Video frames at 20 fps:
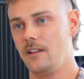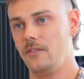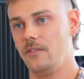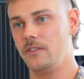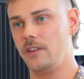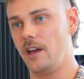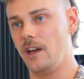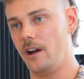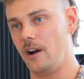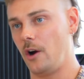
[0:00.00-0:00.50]

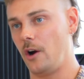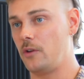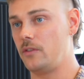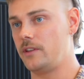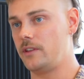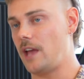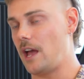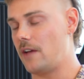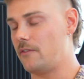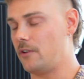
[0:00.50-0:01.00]
yeah,
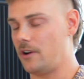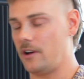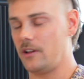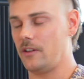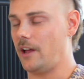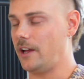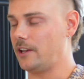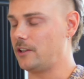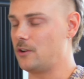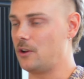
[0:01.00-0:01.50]
only ever
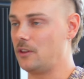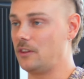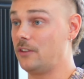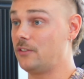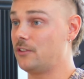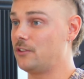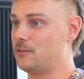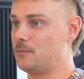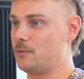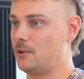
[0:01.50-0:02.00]
like, you know,
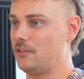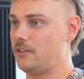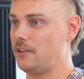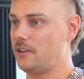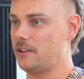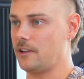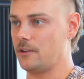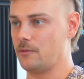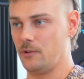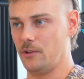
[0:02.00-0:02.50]
listened to
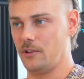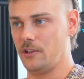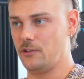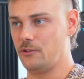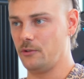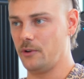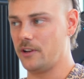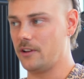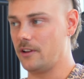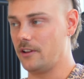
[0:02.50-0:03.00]
music and really
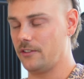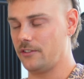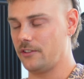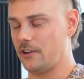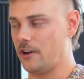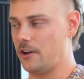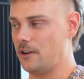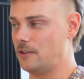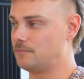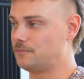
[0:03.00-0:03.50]
enjoyed it.
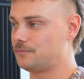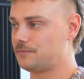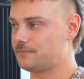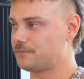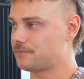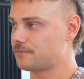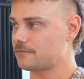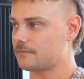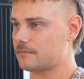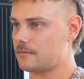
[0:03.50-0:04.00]
So
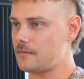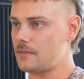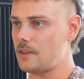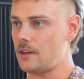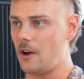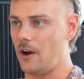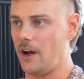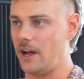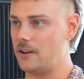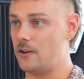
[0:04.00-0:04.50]

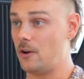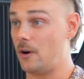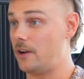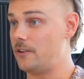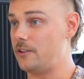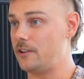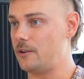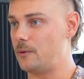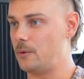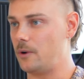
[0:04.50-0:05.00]
I had no
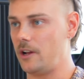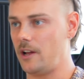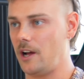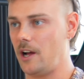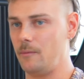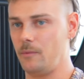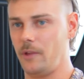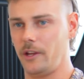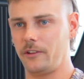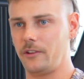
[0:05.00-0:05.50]
idea what
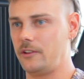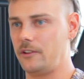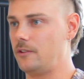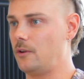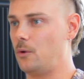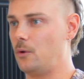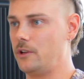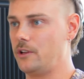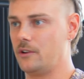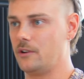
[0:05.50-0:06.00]
like
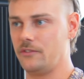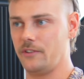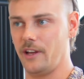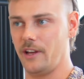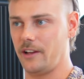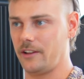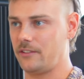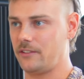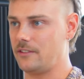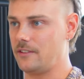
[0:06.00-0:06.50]
audio
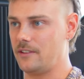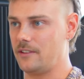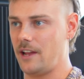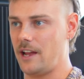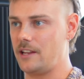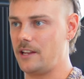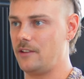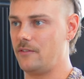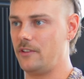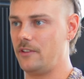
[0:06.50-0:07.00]
effects and
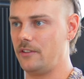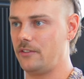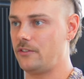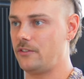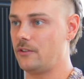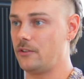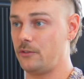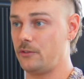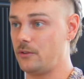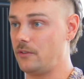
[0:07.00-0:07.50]
any of this
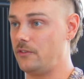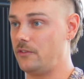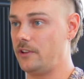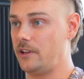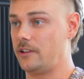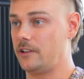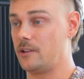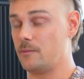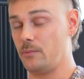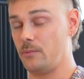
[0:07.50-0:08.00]
sort of
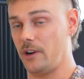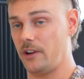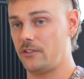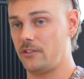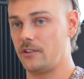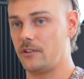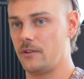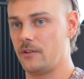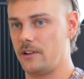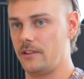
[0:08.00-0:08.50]
did,
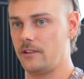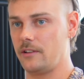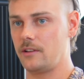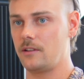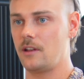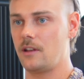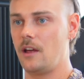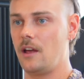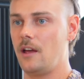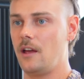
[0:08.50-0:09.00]
compression or anything.
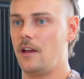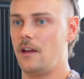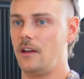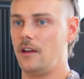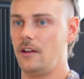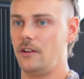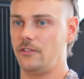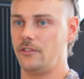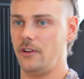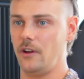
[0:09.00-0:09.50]

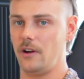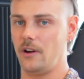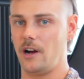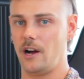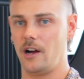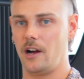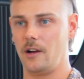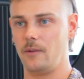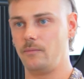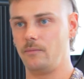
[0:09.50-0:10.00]
So
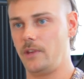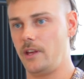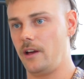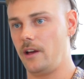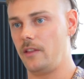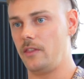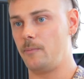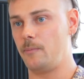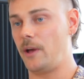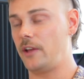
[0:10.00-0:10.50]

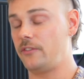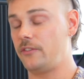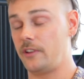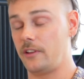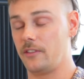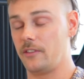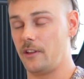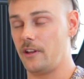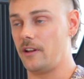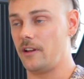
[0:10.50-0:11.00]
yeah, the best
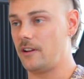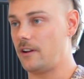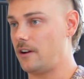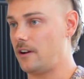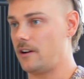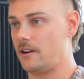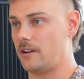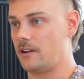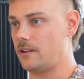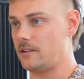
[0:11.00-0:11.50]
thing that
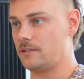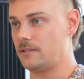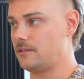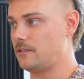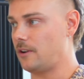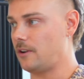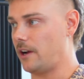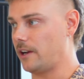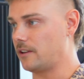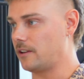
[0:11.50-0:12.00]

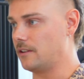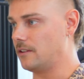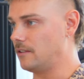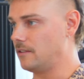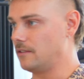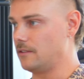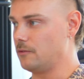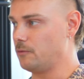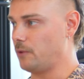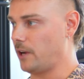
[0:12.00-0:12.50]
I
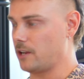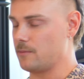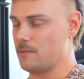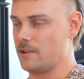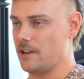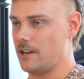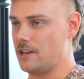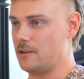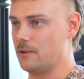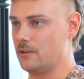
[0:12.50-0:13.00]
can
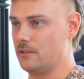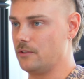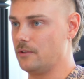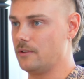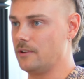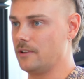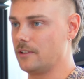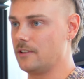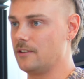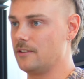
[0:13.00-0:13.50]
recommend anyone
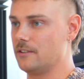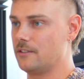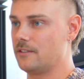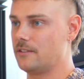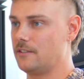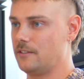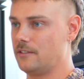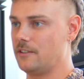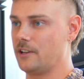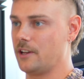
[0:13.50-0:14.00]
doing
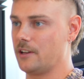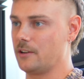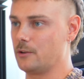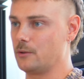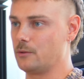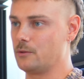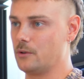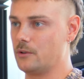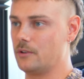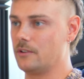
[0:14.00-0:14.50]
is to get a
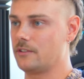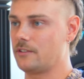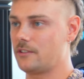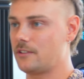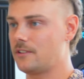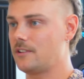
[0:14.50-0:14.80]
good course.